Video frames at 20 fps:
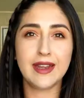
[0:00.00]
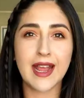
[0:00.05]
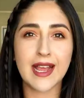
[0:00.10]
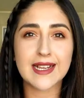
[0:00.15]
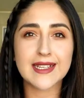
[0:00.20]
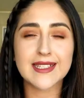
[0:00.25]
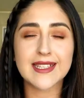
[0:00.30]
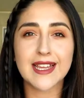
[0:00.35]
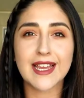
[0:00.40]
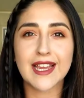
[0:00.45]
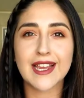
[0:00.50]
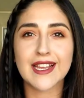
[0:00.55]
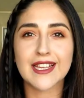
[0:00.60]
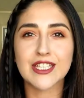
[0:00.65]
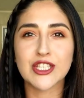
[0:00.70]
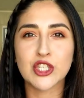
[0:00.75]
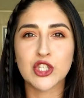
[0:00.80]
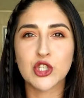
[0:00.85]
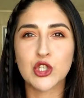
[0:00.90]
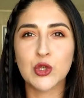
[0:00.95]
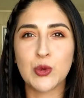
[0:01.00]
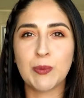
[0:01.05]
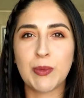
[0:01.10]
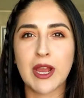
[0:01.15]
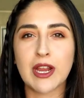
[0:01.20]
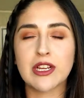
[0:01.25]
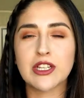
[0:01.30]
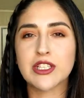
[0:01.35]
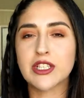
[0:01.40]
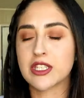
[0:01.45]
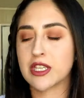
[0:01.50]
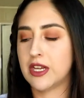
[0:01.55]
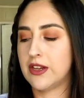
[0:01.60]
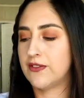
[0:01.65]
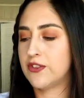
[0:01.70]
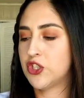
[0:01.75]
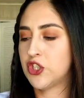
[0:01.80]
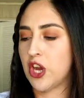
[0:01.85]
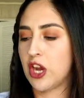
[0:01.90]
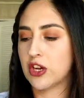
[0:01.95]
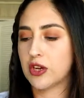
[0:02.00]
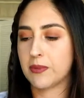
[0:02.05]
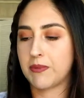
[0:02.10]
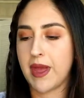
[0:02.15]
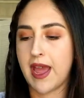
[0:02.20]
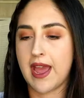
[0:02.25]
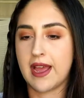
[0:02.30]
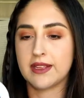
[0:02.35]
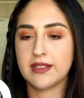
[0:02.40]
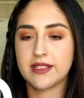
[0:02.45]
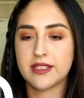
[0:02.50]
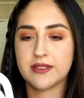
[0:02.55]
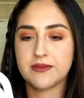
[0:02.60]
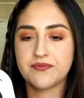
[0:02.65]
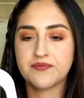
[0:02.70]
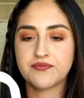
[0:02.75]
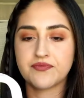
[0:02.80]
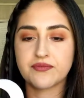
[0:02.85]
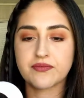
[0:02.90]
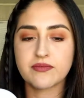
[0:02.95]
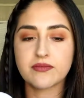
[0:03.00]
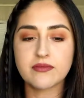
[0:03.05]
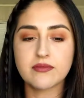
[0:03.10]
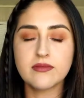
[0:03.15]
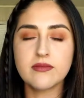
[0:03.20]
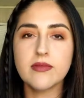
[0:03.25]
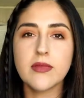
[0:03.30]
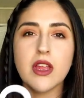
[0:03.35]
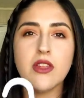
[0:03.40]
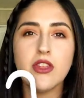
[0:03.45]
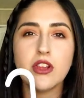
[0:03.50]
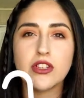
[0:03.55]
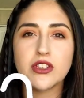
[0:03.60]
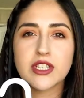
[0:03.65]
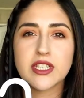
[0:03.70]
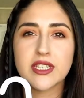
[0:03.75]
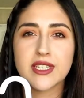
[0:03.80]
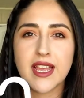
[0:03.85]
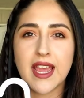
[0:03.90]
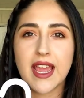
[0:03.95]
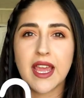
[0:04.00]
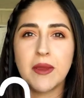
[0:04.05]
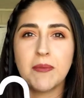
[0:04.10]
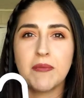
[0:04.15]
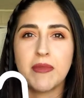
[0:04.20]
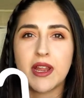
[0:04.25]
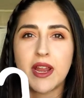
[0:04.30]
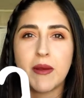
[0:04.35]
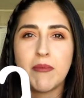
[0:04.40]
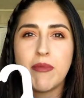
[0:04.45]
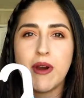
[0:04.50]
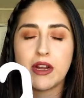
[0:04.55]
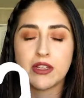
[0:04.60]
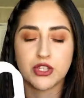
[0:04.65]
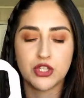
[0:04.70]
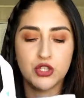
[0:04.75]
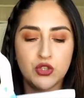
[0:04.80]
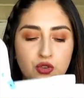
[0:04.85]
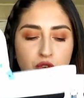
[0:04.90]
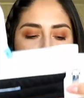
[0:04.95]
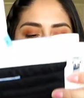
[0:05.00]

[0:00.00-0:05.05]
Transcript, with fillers: the next thing is two pairs of jogger pants they're the same but I bought